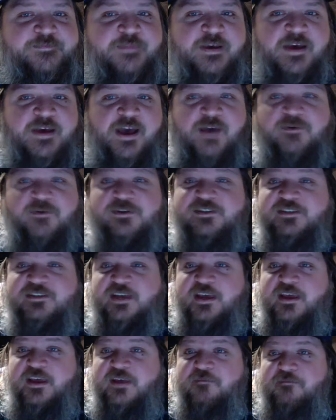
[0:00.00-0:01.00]
always
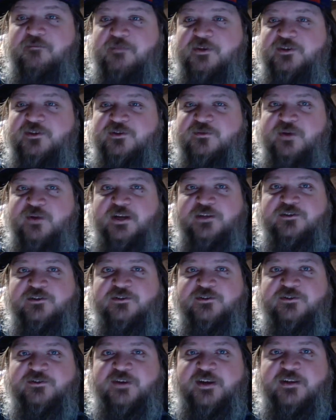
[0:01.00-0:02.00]
say Mr.
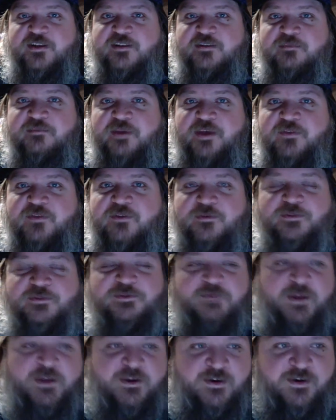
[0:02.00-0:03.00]
Rogers, right? The bathrobe is
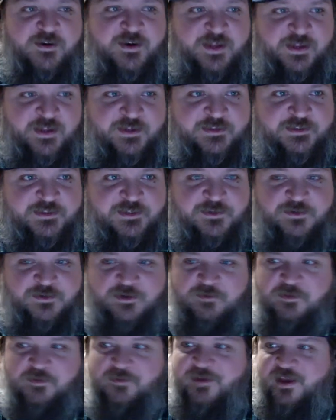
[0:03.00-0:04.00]
my cardigan, so it
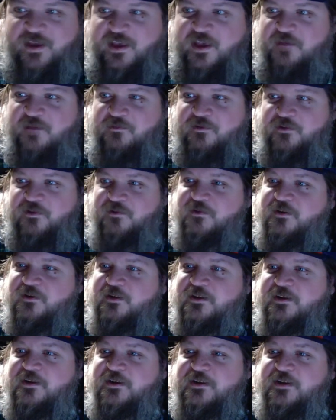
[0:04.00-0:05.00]
could be my cape too.
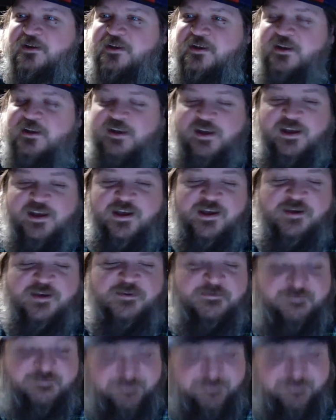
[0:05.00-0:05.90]
All